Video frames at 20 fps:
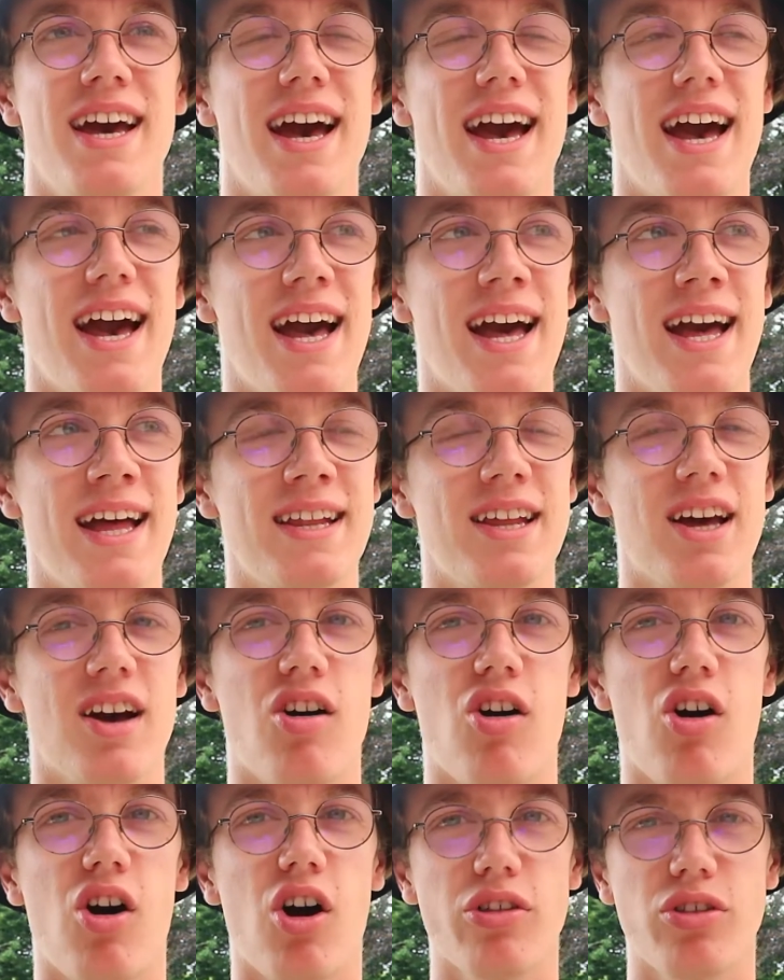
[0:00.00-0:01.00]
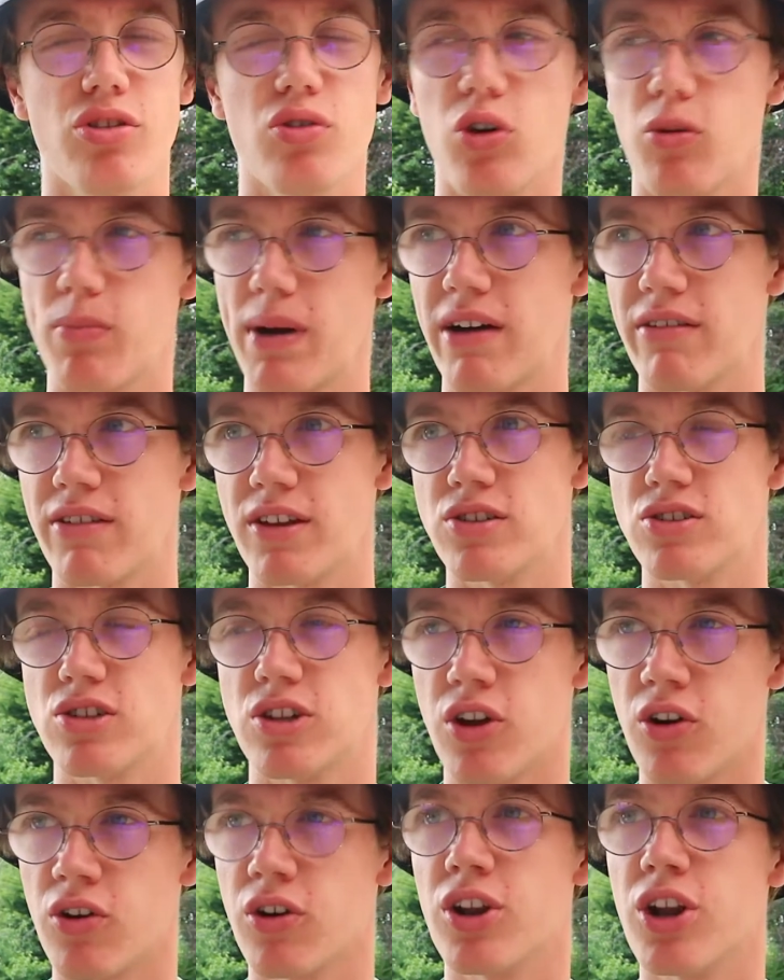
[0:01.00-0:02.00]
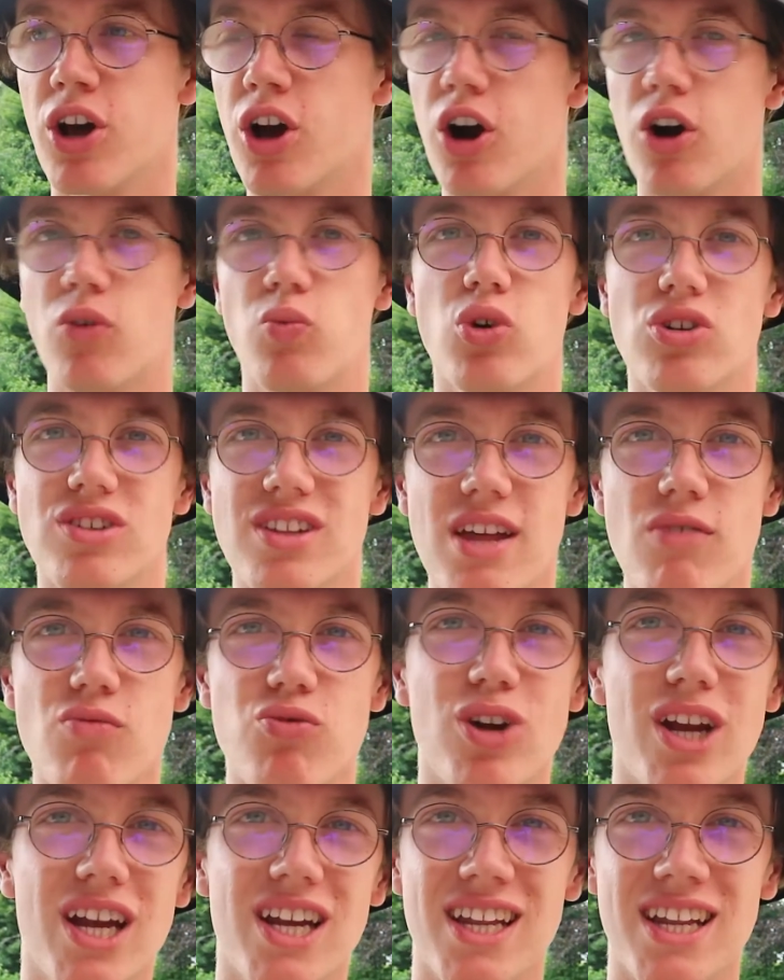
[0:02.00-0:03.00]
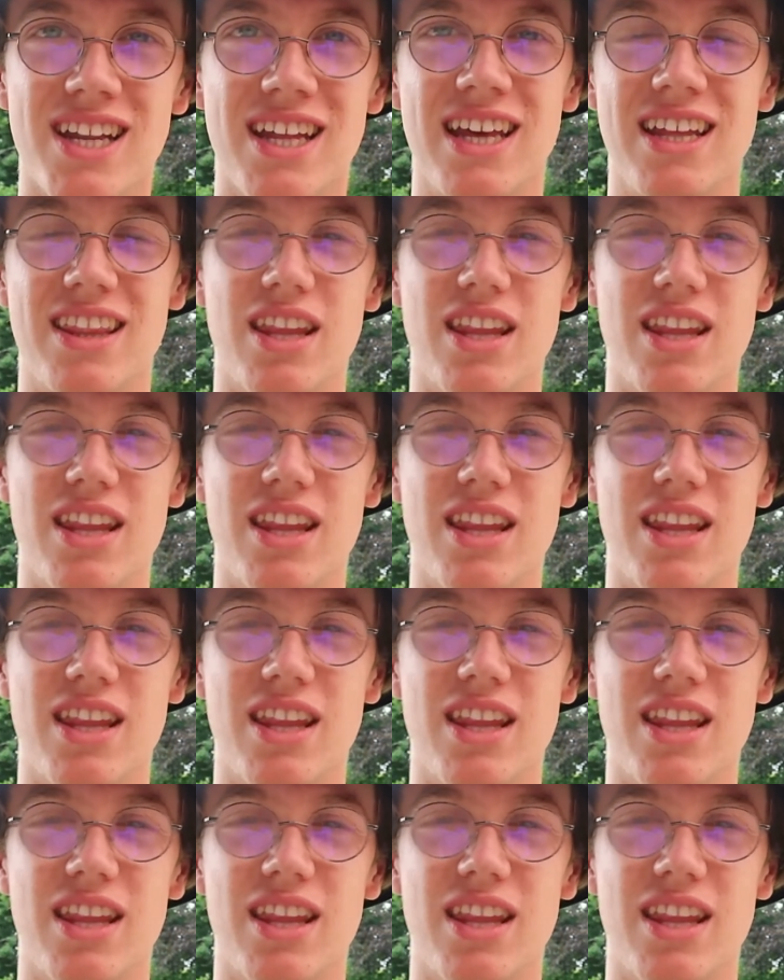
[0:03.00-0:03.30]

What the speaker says: And I thought about this long and hard. What do they really need?